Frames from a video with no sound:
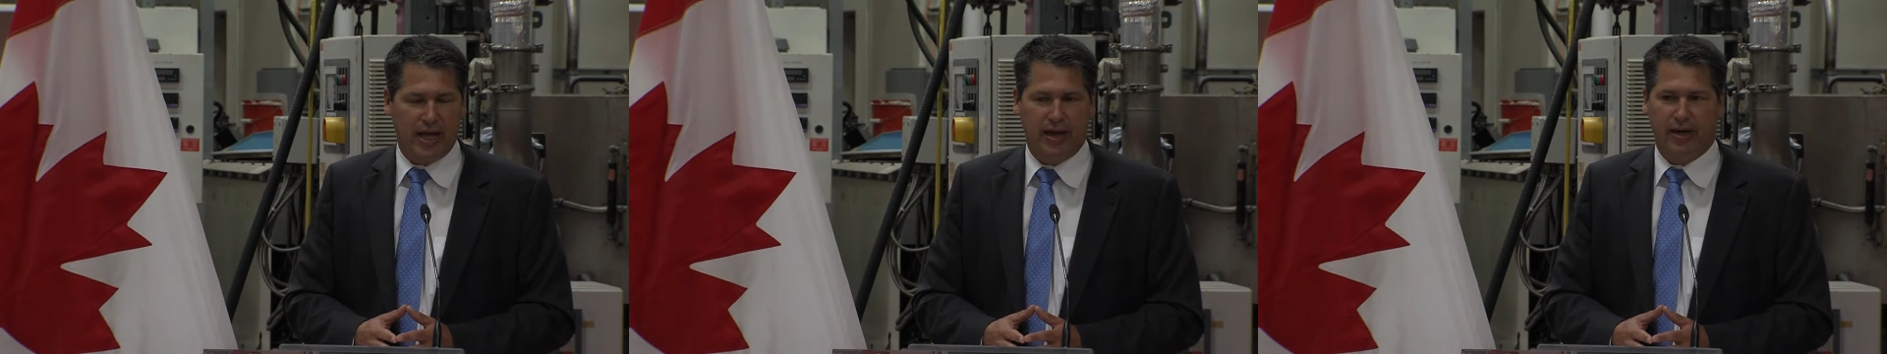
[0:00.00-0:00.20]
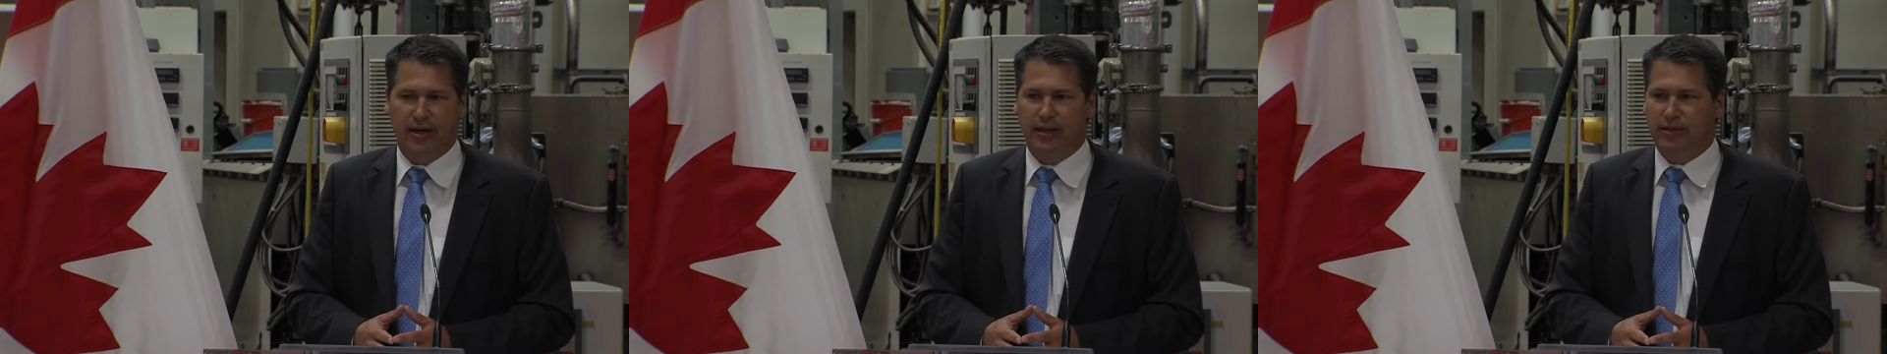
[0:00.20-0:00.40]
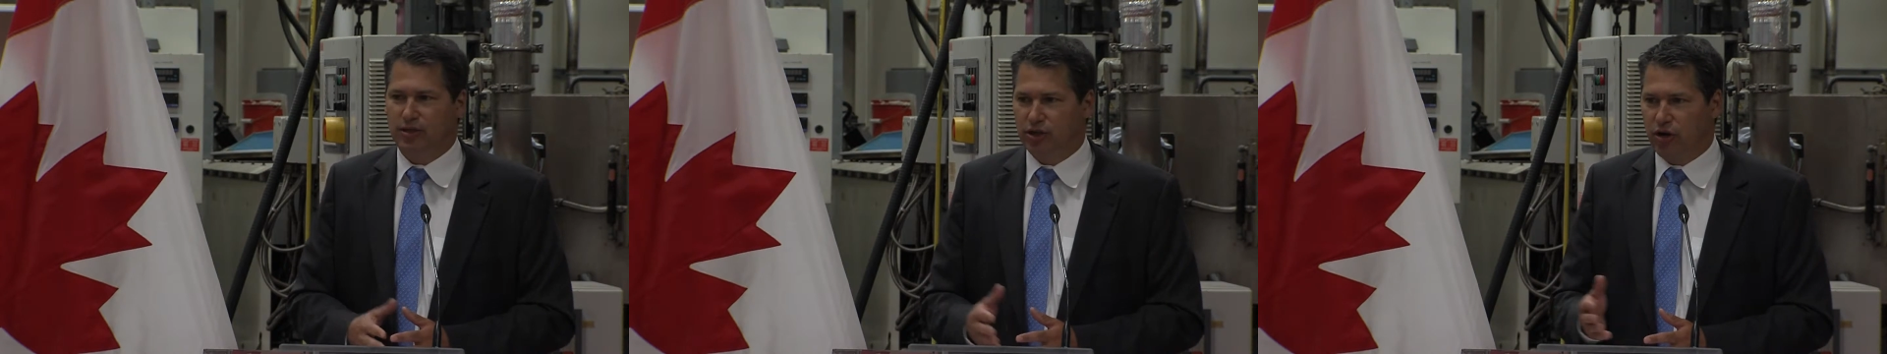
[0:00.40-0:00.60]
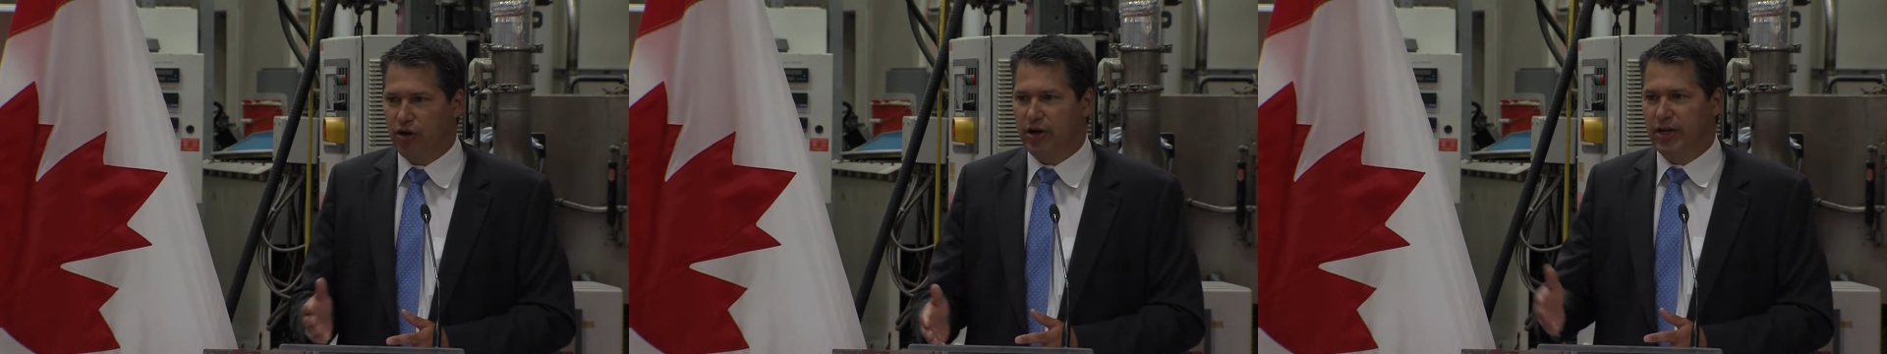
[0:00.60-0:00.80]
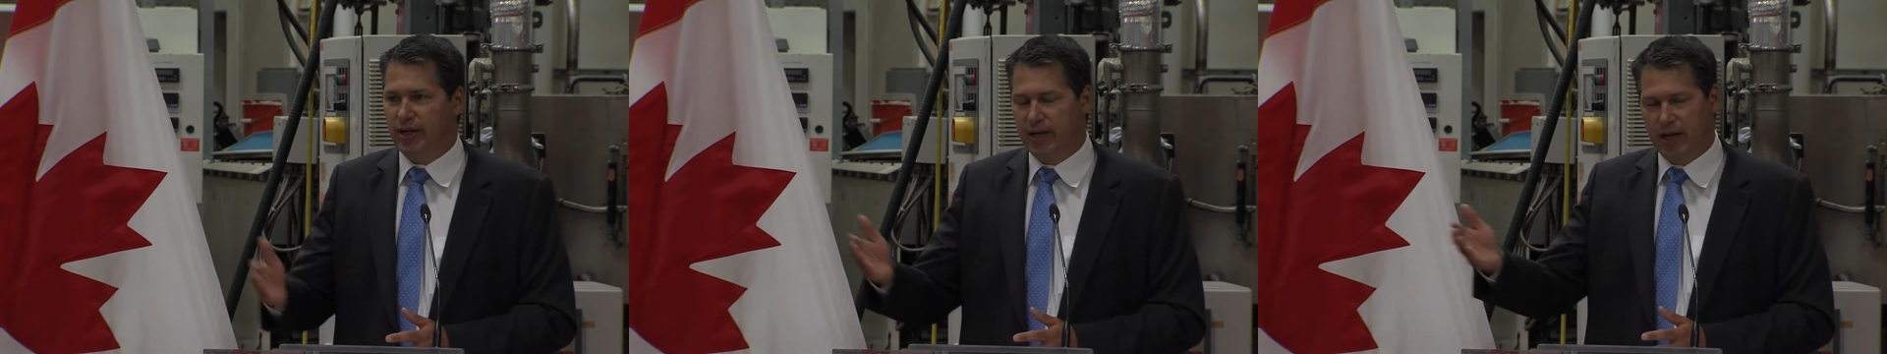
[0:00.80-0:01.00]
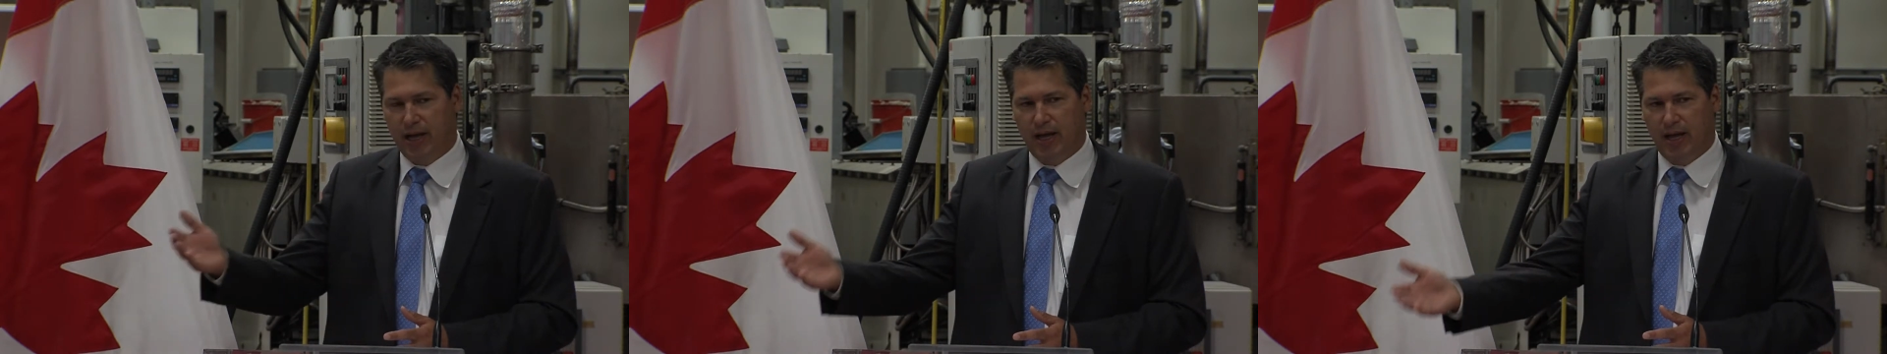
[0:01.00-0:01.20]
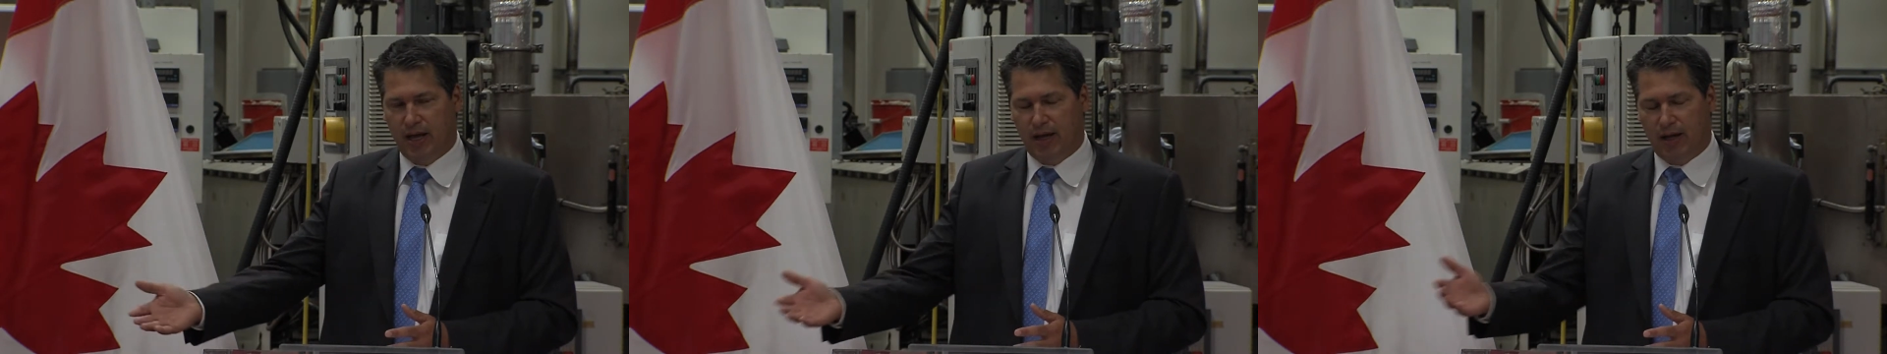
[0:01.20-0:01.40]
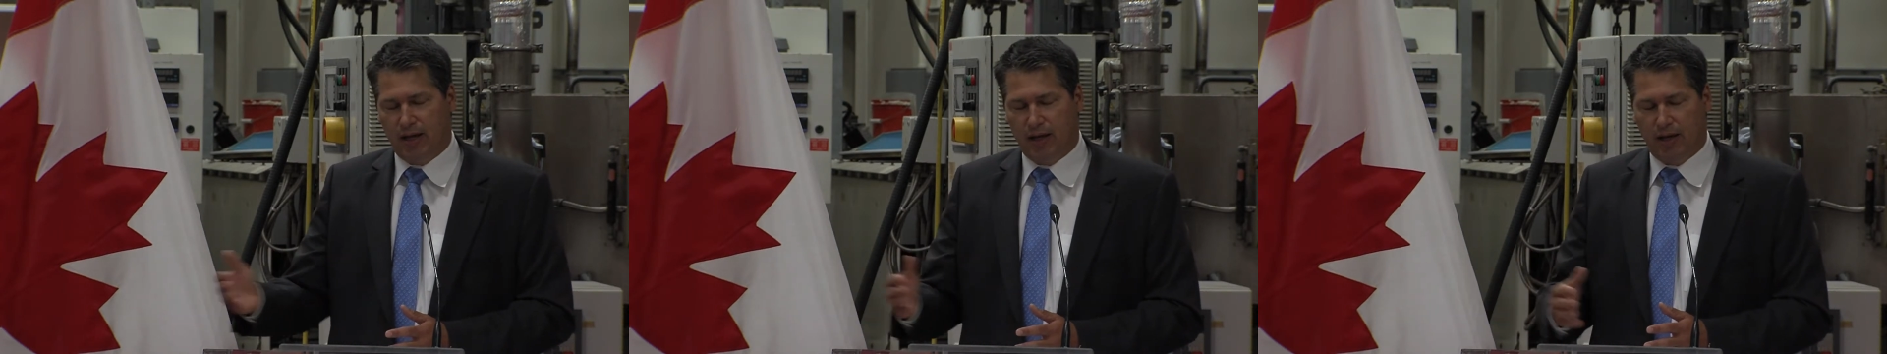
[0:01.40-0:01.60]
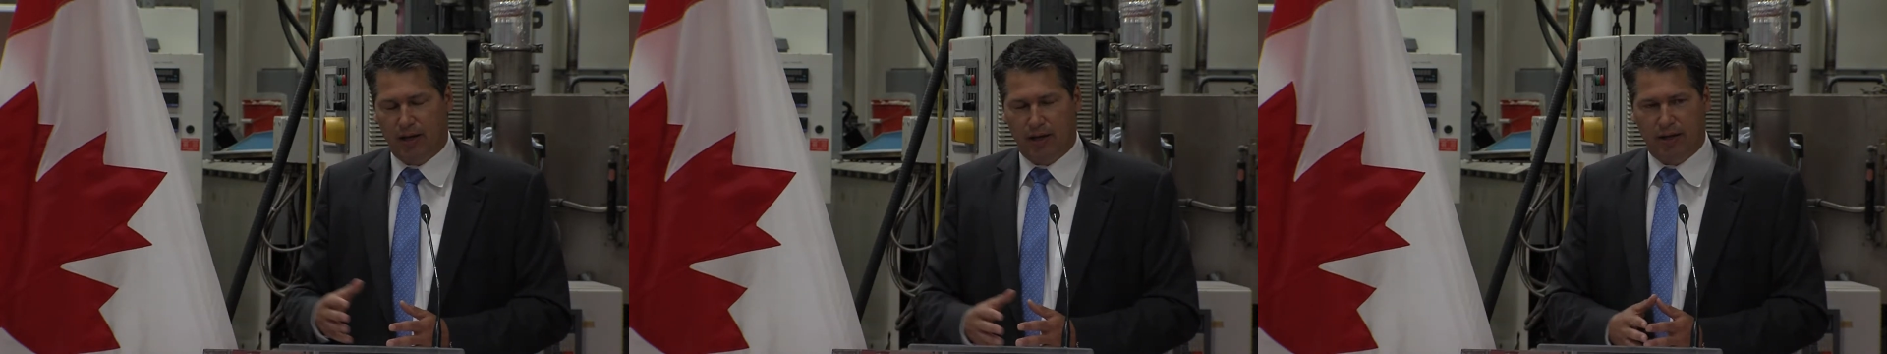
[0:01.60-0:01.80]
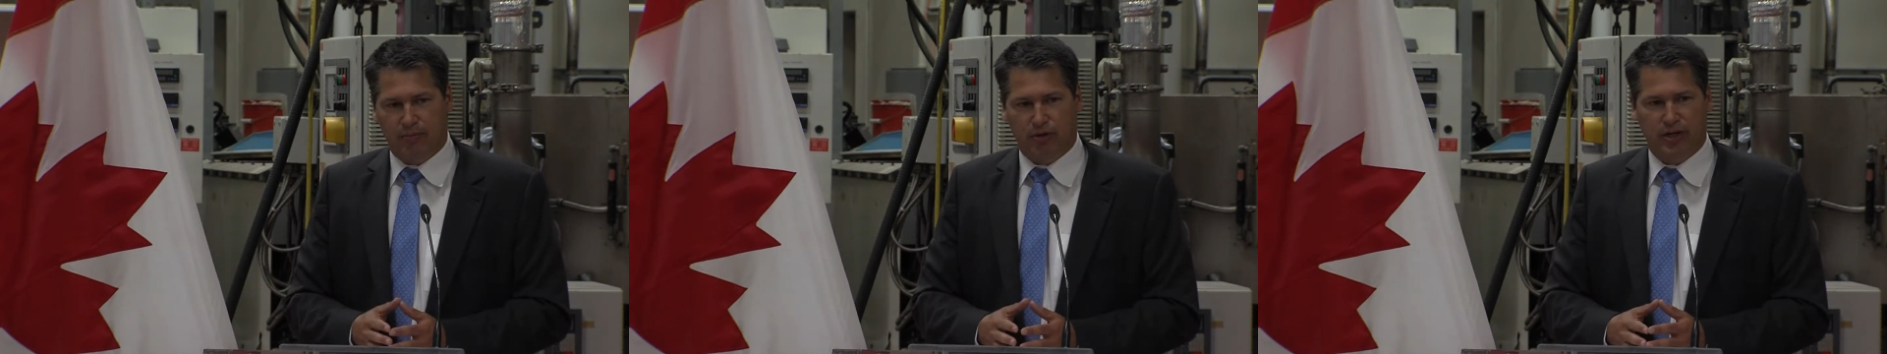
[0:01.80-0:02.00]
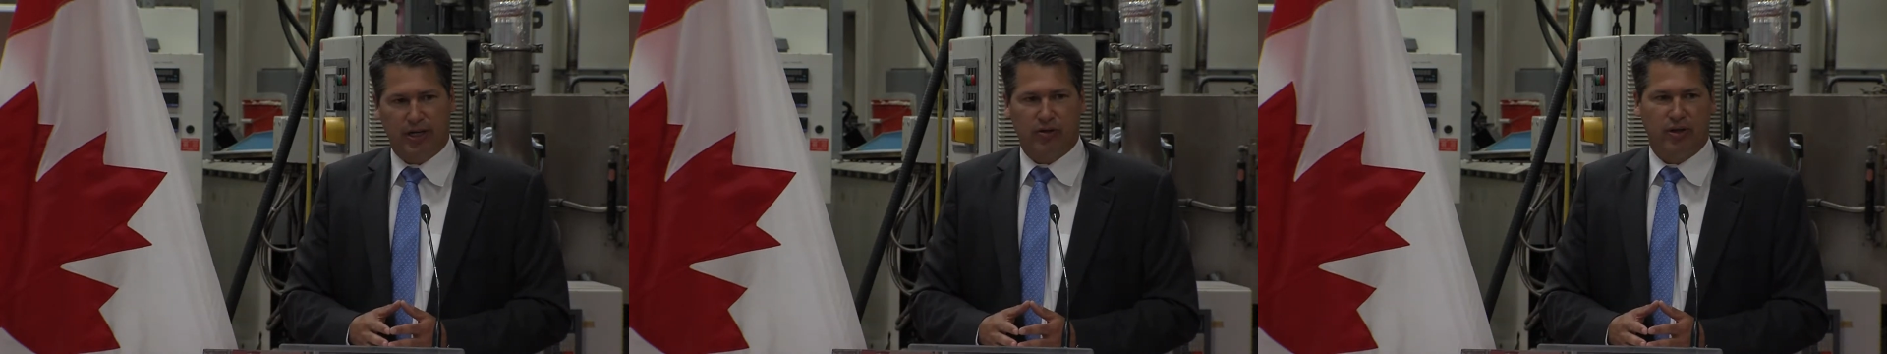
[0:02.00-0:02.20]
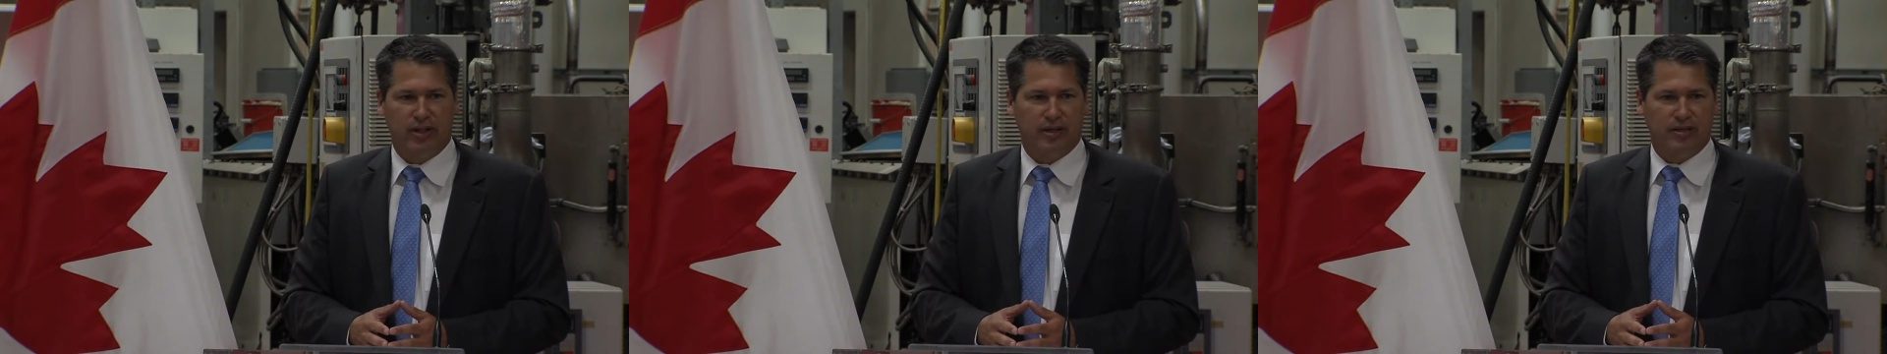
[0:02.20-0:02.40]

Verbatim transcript: Canada and Sarnia, in particular,